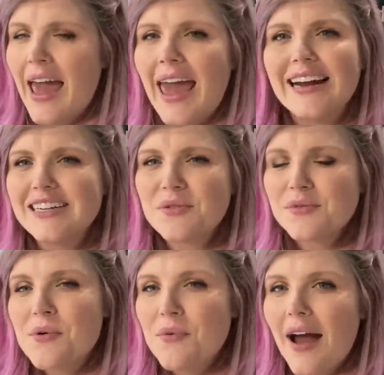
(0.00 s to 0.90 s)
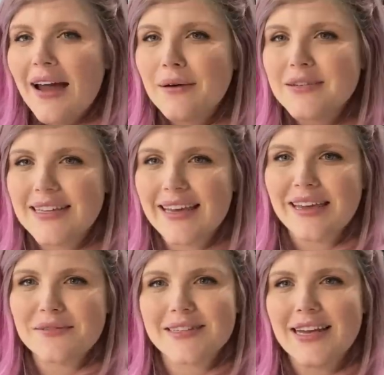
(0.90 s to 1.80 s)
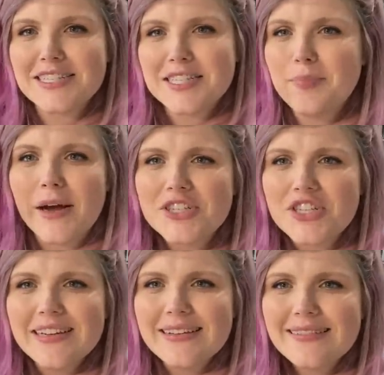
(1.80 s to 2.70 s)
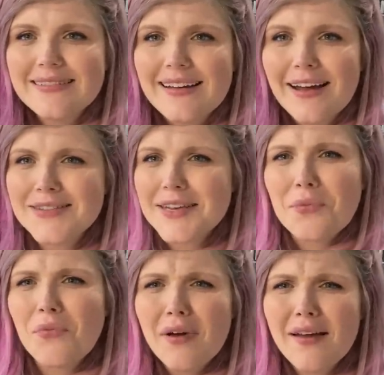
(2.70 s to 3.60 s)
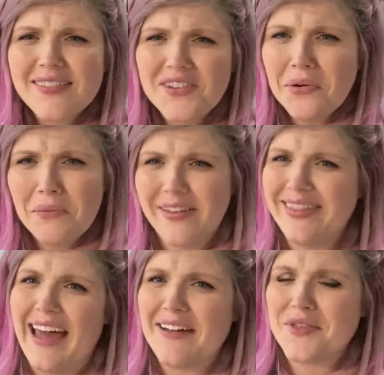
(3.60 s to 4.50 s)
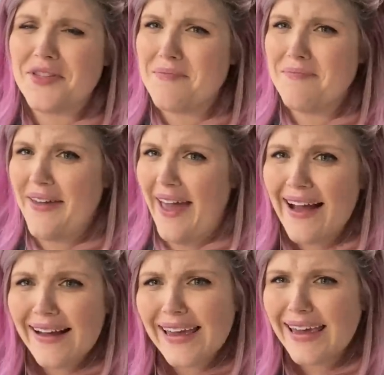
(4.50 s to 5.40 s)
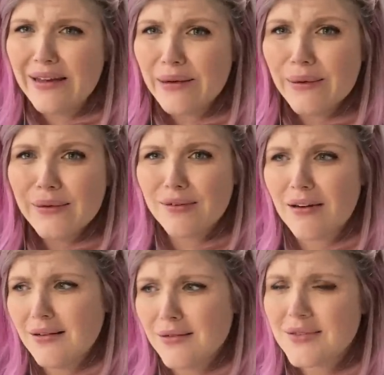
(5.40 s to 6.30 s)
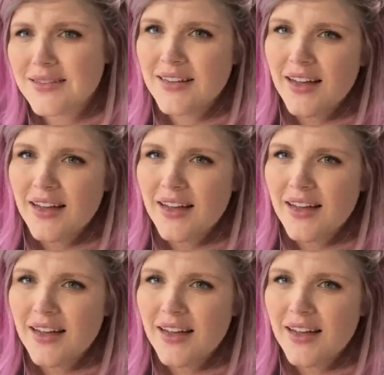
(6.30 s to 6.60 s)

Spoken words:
And I don't know why I was thinking it was like spongy. I was like, you don't want that with your bag. Ew, gross.